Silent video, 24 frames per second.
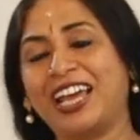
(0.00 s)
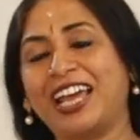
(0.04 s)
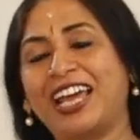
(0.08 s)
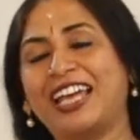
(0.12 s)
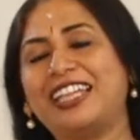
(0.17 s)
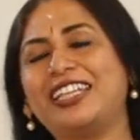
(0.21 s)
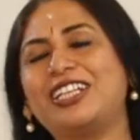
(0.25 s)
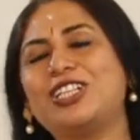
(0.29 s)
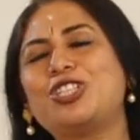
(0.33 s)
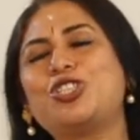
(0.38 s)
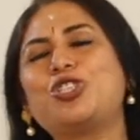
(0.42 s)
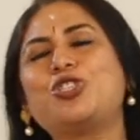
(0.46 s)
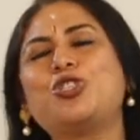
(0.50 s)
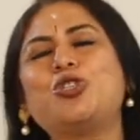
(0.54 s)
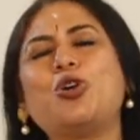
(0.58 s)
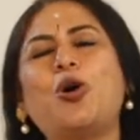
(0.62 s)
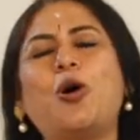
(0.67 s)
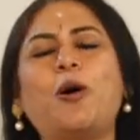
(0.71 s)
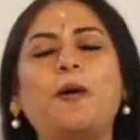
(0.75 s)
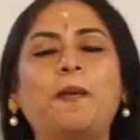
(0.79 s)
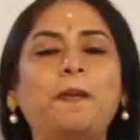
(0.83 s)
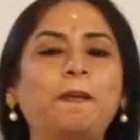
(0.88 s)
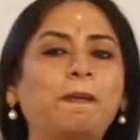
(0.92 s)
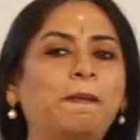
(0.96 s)
And there's
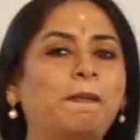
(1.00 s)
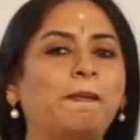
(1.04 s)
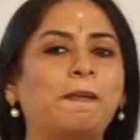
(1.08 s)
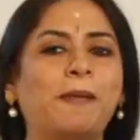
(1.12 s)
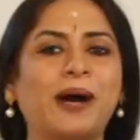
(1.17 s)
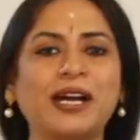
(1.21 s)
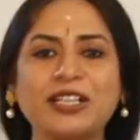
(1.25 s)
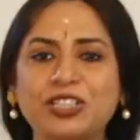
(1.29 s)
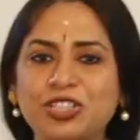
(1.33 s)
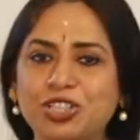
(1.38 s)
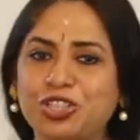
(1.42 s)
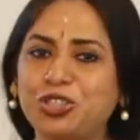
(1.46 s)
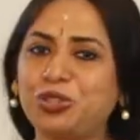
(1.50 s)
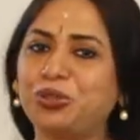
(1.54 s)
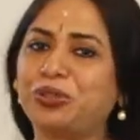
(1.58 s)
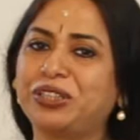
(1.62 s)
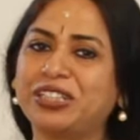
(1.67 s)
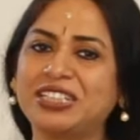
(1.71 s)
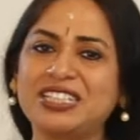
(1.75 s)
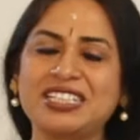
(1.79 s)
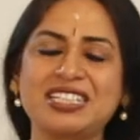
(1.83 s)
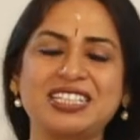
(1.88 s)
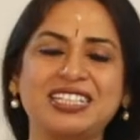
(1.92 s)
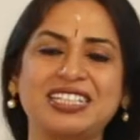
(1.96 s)
so much you
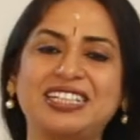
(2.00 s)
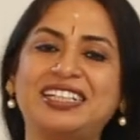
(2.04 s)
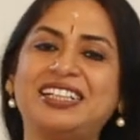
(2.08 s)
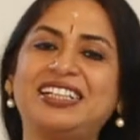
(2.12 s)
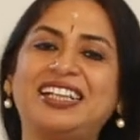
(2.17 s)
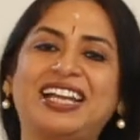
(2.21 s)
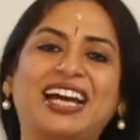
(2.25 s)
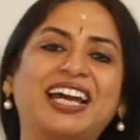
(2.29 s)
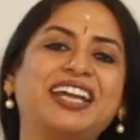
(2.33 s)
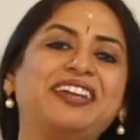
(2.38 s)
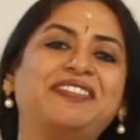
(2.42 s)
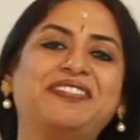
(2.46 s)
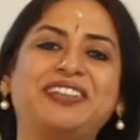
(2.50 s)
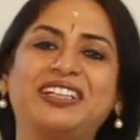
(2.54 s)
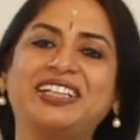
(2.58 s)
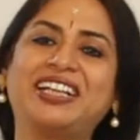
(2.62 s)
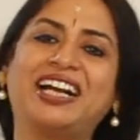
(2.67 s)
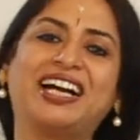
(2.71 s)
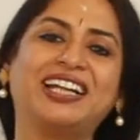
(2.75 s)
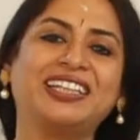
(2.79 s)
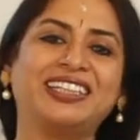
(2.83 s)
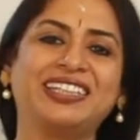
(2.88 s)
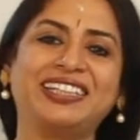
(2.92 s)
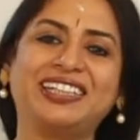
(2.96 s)
can see alive in
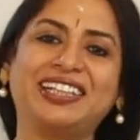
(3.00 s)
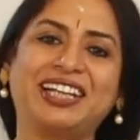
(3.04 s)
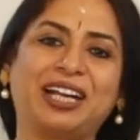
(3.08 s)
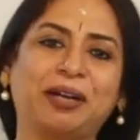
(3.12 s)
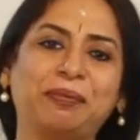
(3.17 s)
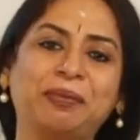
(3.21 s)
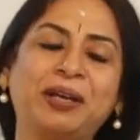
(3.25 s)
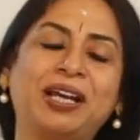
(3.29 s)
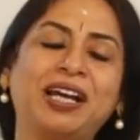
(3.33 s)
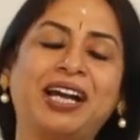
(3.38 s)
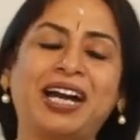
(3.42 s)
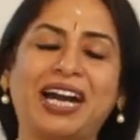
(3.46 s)
Gandhigram.